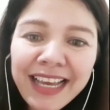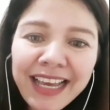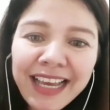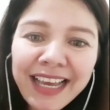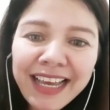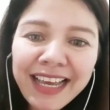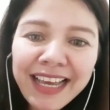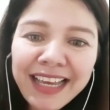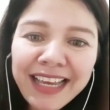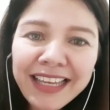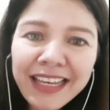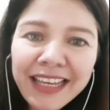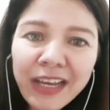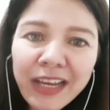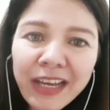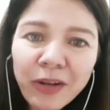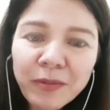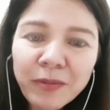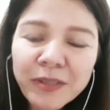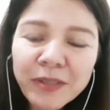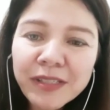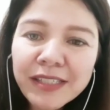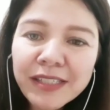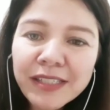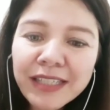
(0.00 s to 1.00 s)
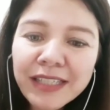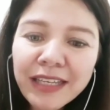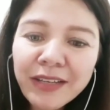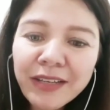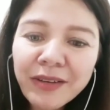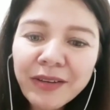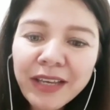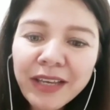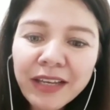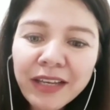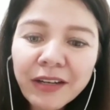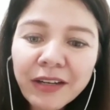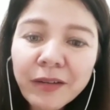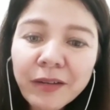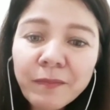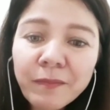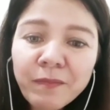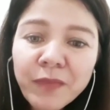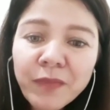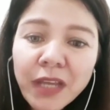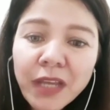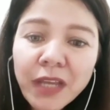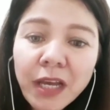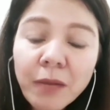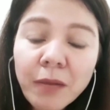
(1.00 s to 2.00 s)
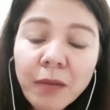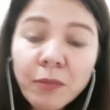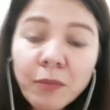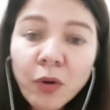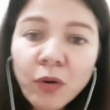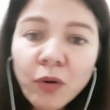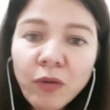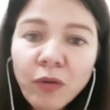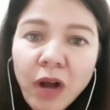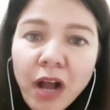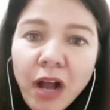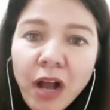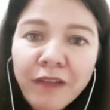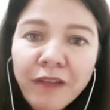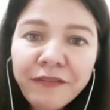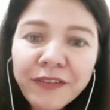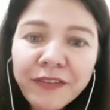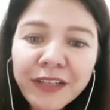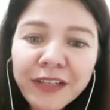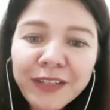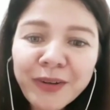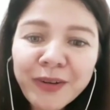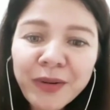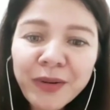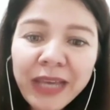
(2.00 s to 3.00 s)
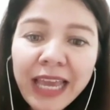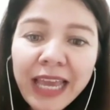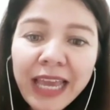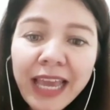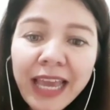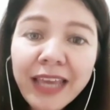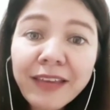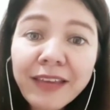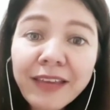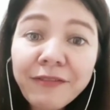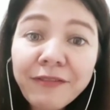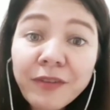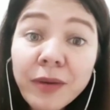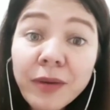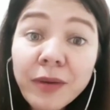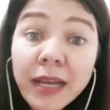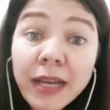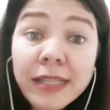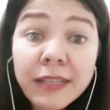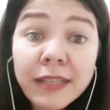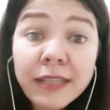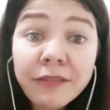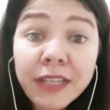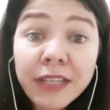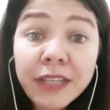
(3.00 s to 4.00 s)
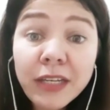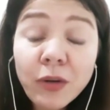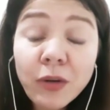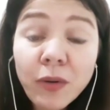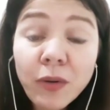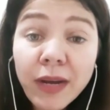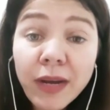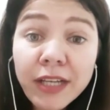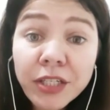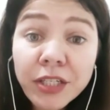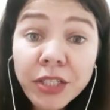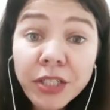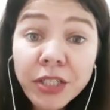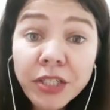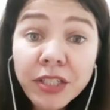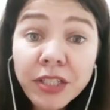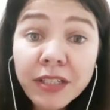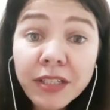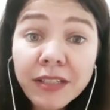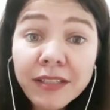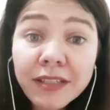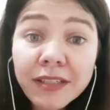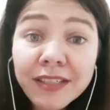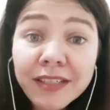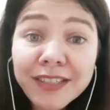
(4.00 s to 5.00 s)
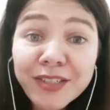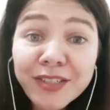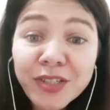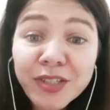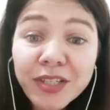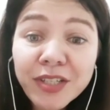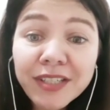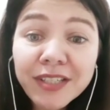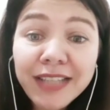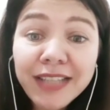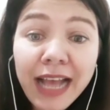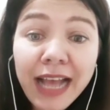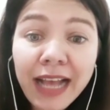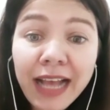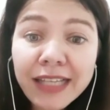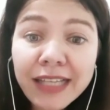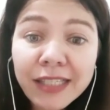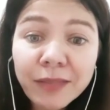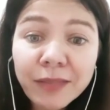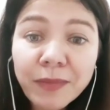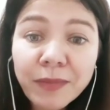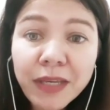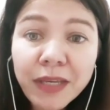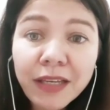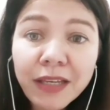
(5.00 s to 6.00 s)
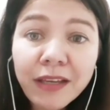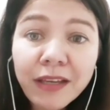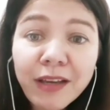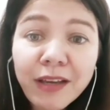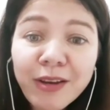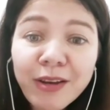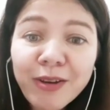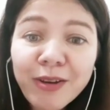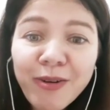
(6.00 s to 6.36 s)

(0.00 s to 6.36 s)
And I hope to see you here more often, okay? If you guys have any questions, just ask me.